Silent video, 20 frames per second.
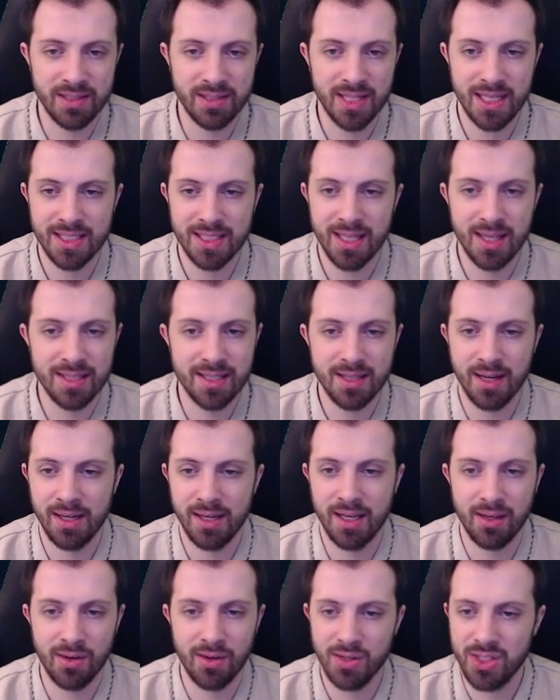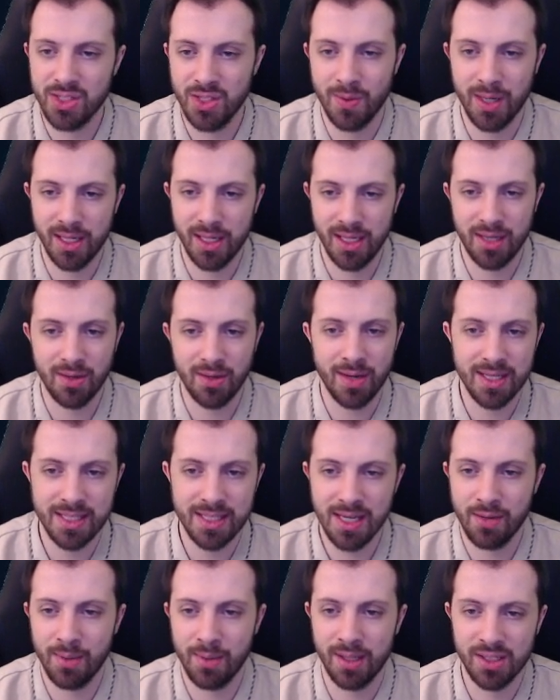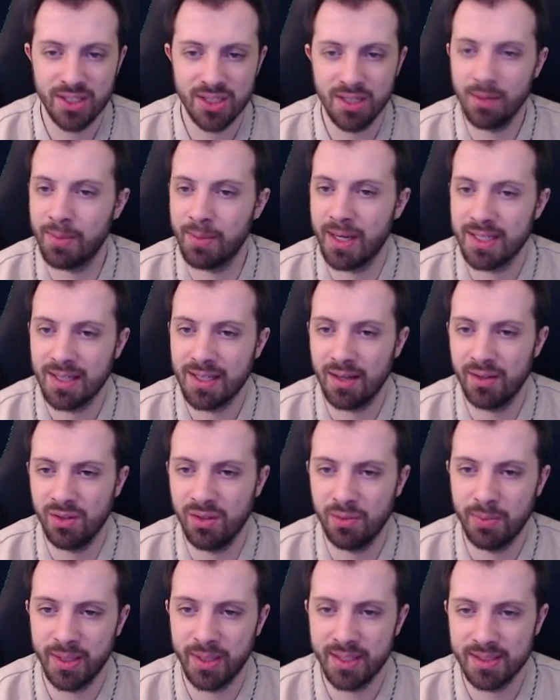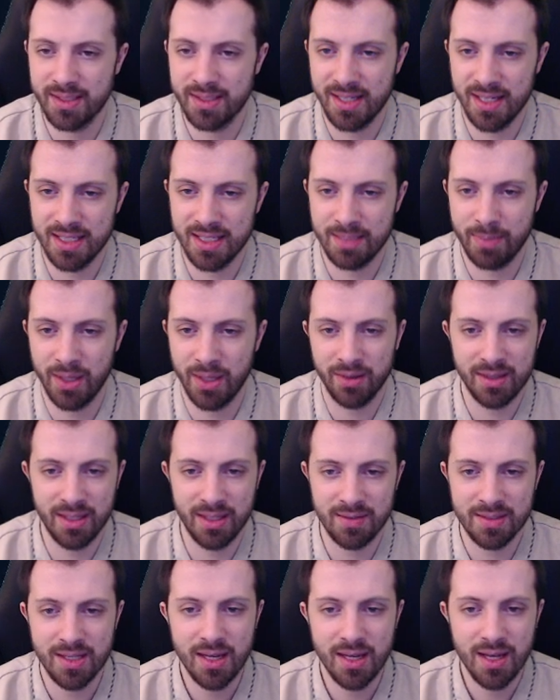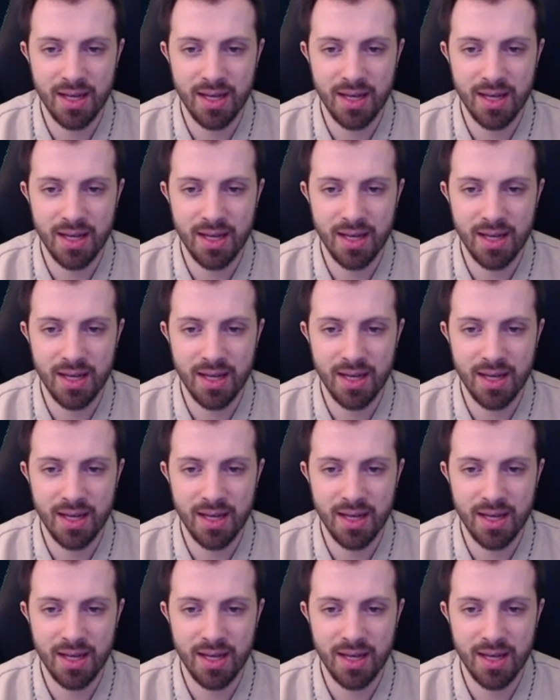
I say this on Nico too. On Nico, I'd take Relic Shield, but I tell new players to take Spell Thieves.